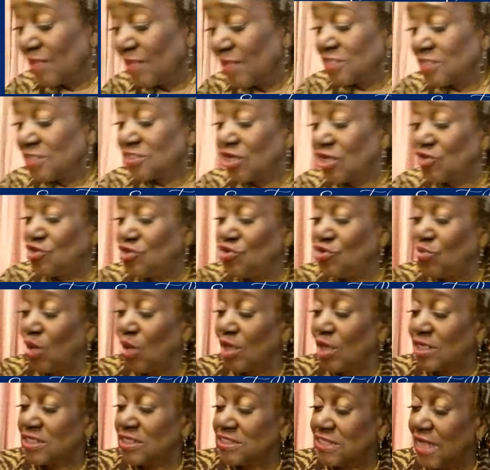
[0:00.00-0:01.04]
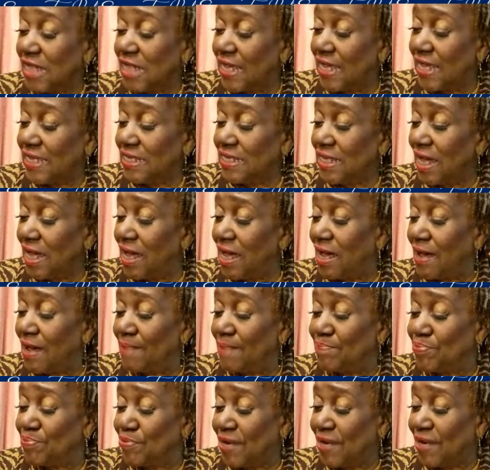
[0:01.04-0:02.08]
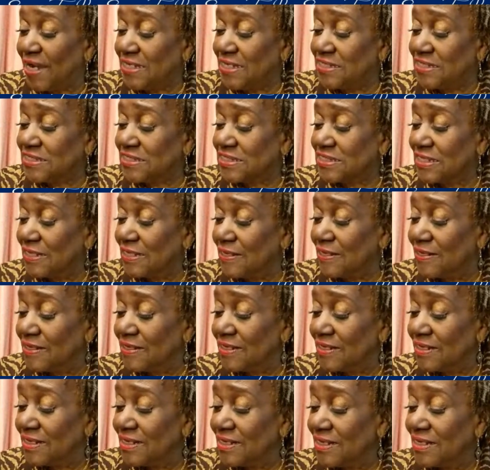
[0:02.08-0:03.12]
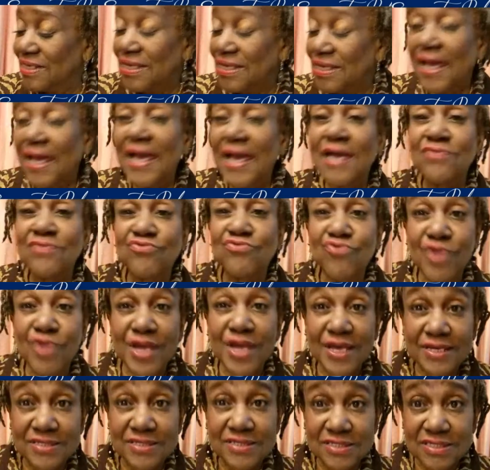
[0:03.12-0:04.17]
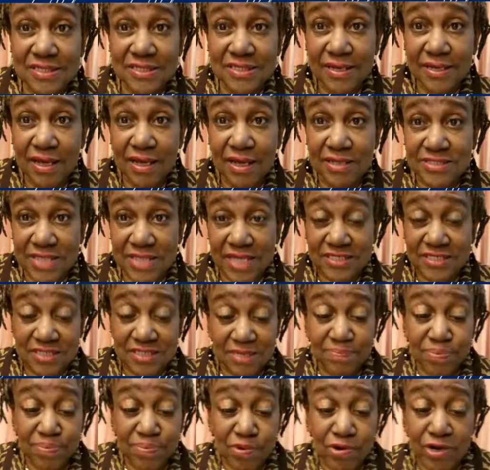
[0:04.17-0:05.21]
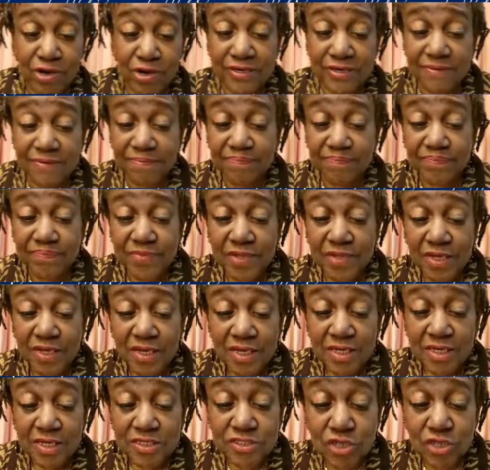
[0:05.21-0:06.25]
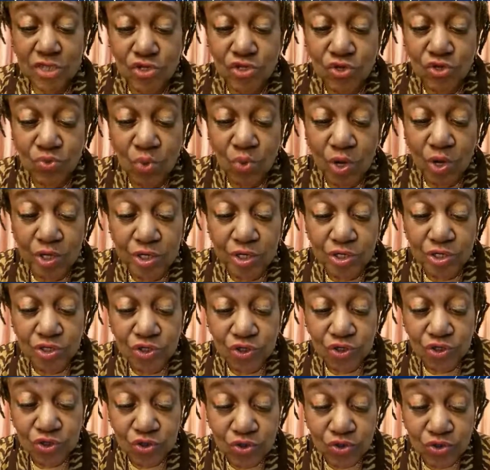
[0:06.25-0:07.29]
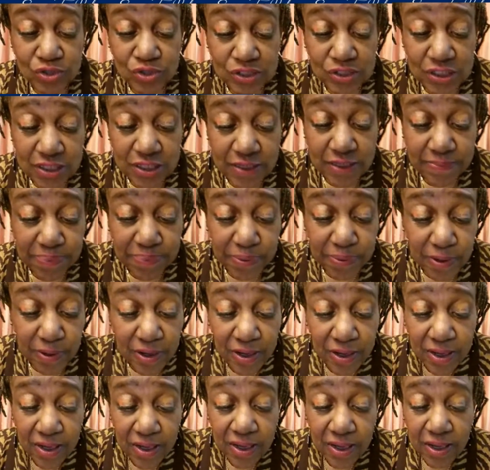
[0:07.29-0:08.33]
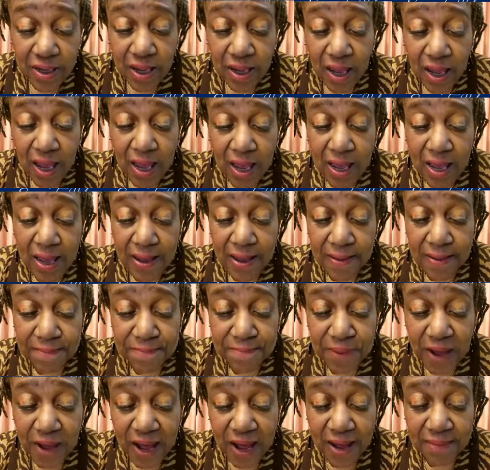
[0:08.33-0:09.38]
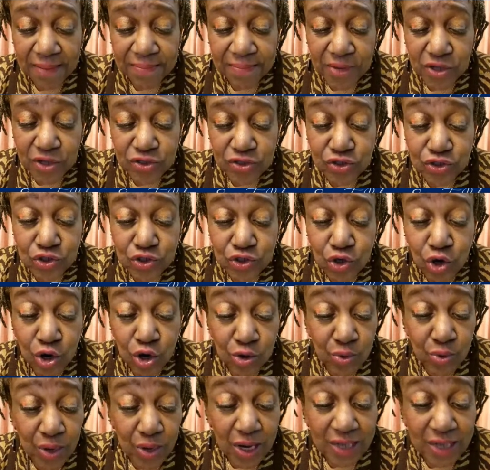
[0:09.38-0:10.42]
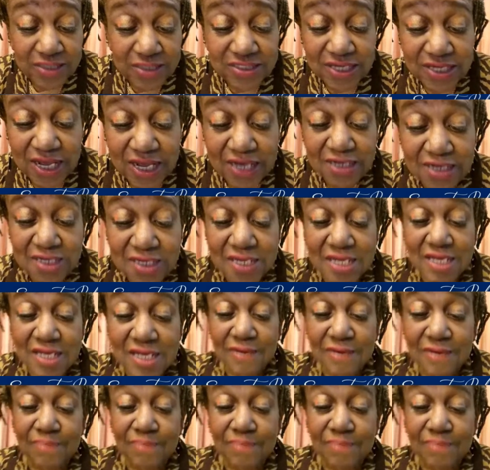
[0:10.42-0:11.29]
So you want to take breaks and rest because that's important. So you want to use the Pomodoro technique.